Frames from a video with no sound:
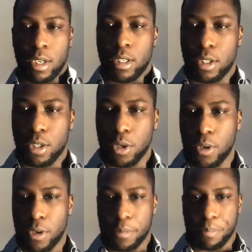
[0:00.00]

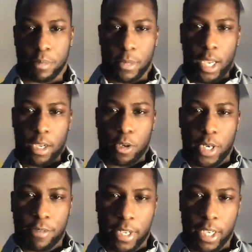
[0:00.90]
So yeah, good
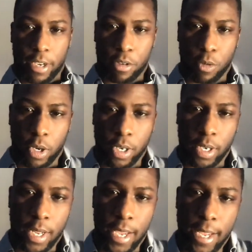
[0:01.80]
evening everyone.
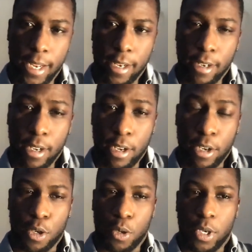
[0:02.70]
And
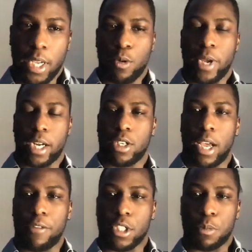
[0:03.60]
today we actually
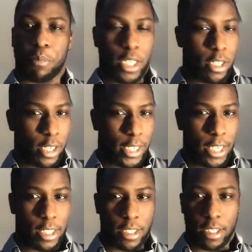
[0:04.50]
have a special
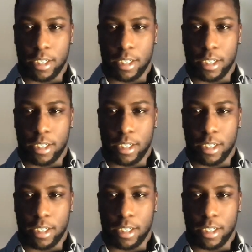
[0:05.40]
guest.